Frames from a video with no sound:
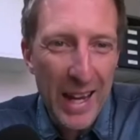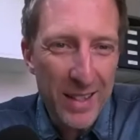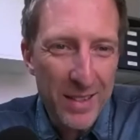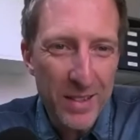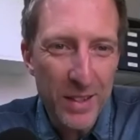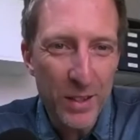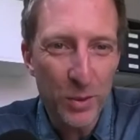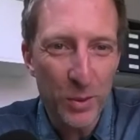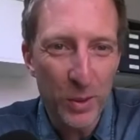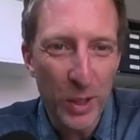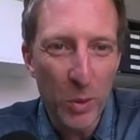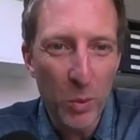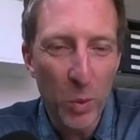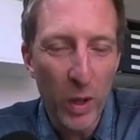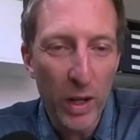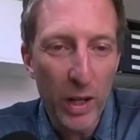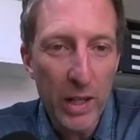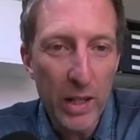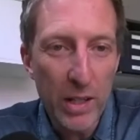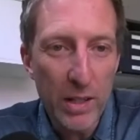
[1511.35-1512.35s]
Is this really what
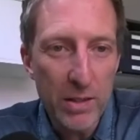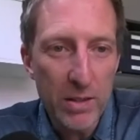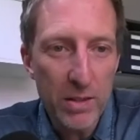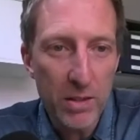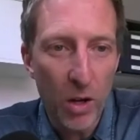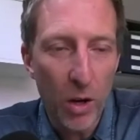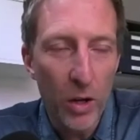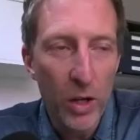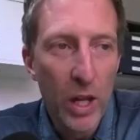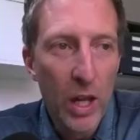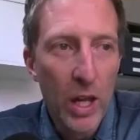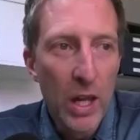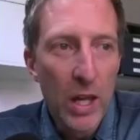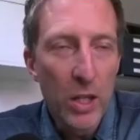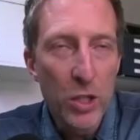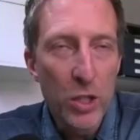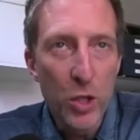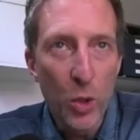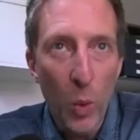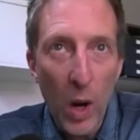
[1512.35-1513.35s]
it is? So
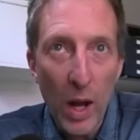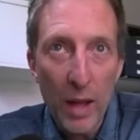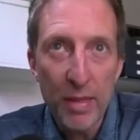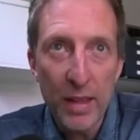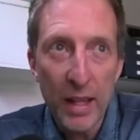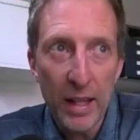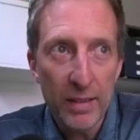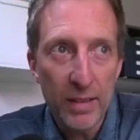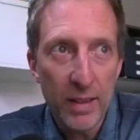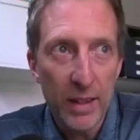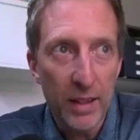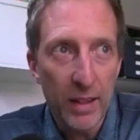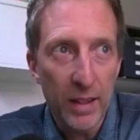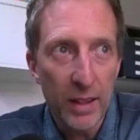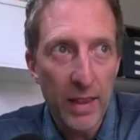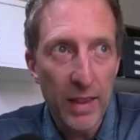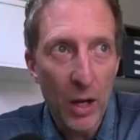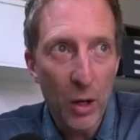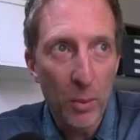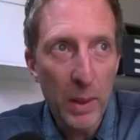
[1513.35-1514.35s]
do I think that
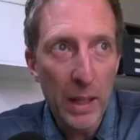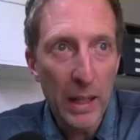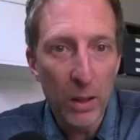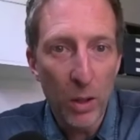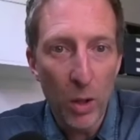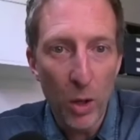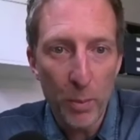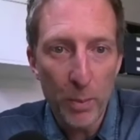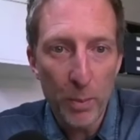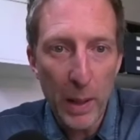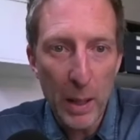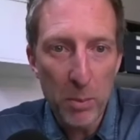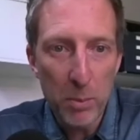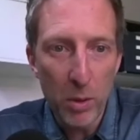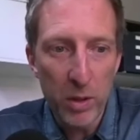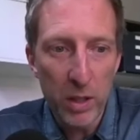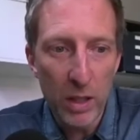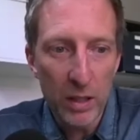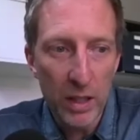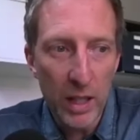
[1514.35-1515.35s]
there will be a lot of
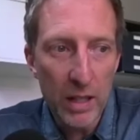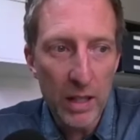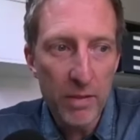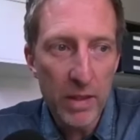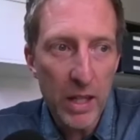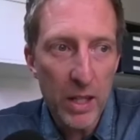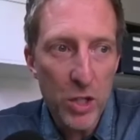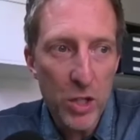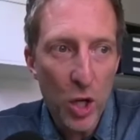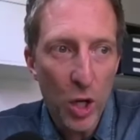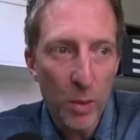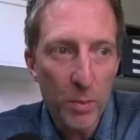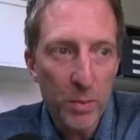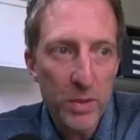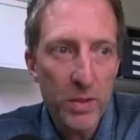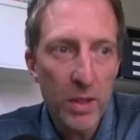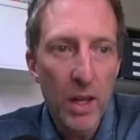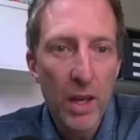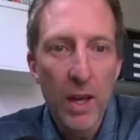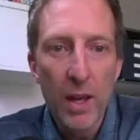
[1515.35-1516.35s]
people that leave their
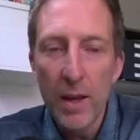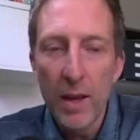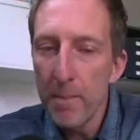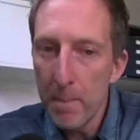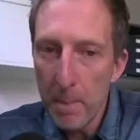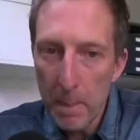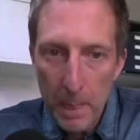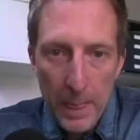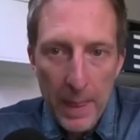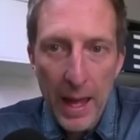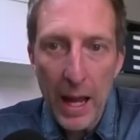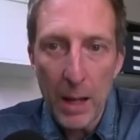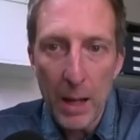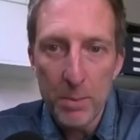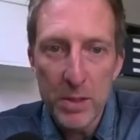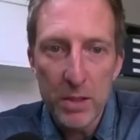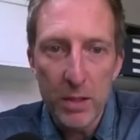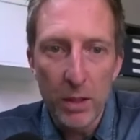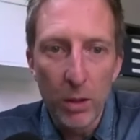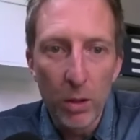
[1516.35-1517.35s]
jobs?
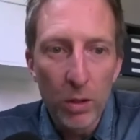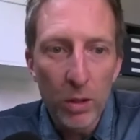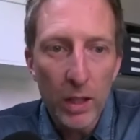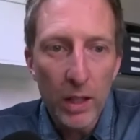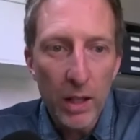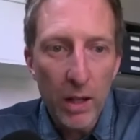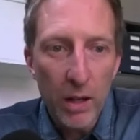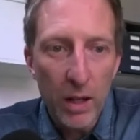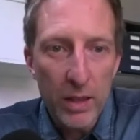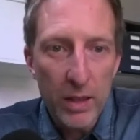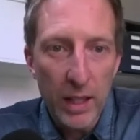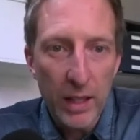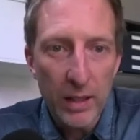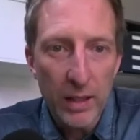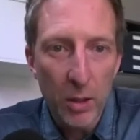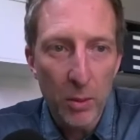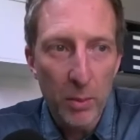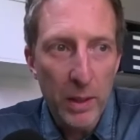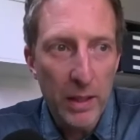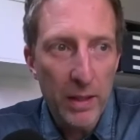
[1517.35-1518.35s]
Absolutely. I think
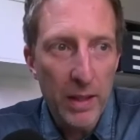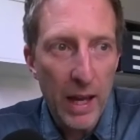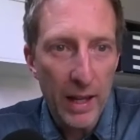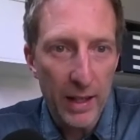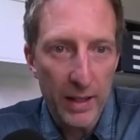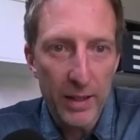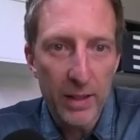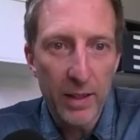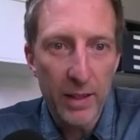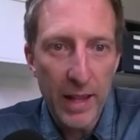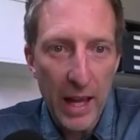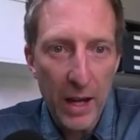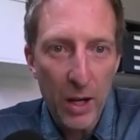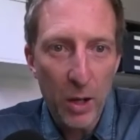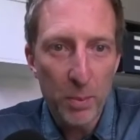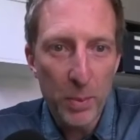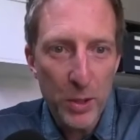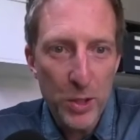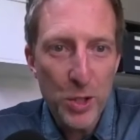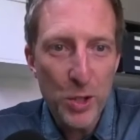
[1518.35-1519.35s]
there'll be that that
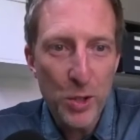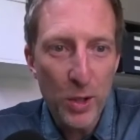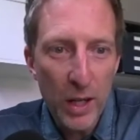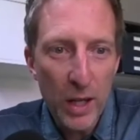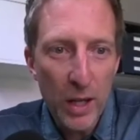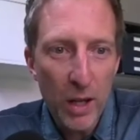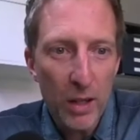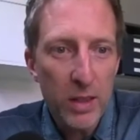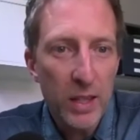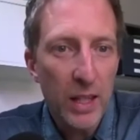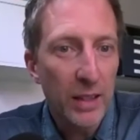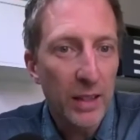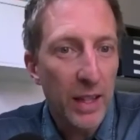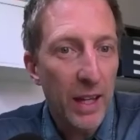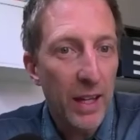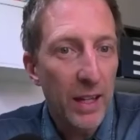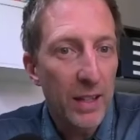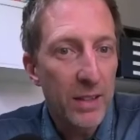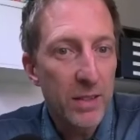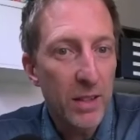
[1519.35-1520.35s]
opportunity. I think
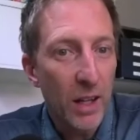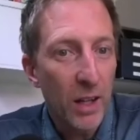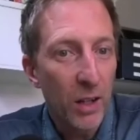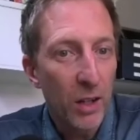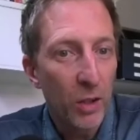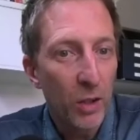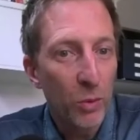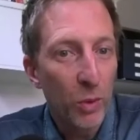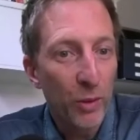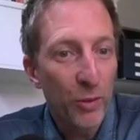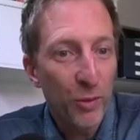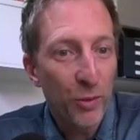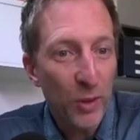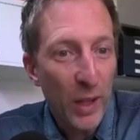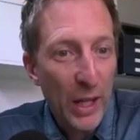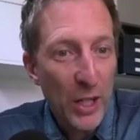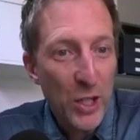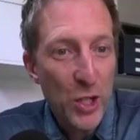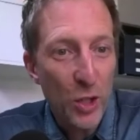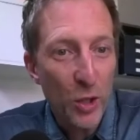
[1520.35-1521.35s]
there's a
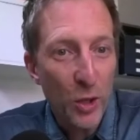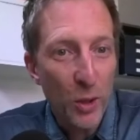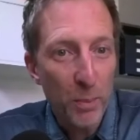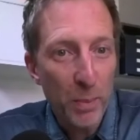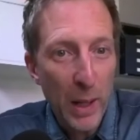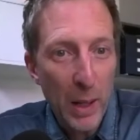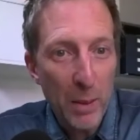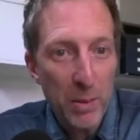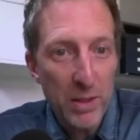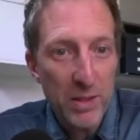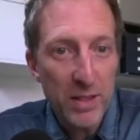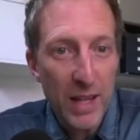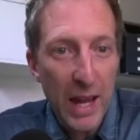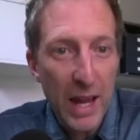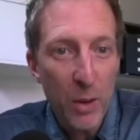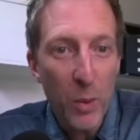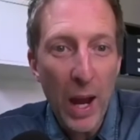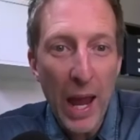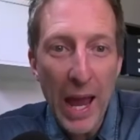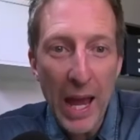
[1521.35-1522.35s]
reflection on people to say,
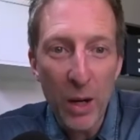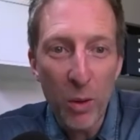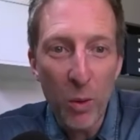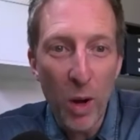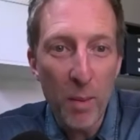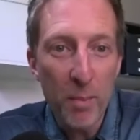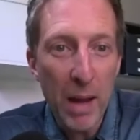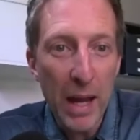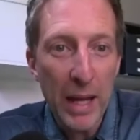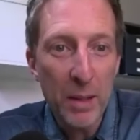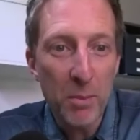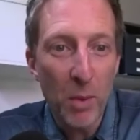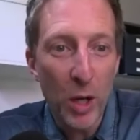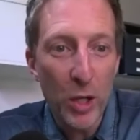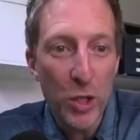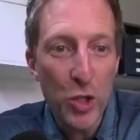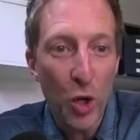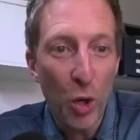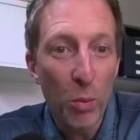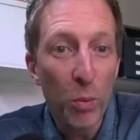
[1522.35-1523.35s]
well, how do I make my
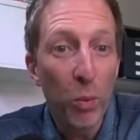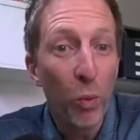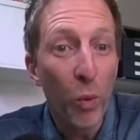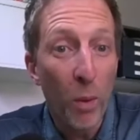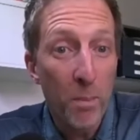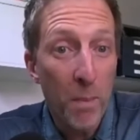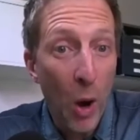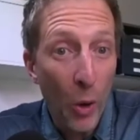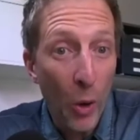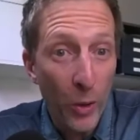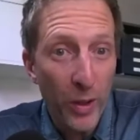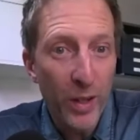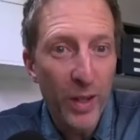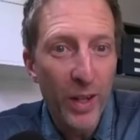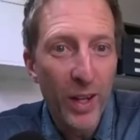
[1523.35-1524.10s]
job remote?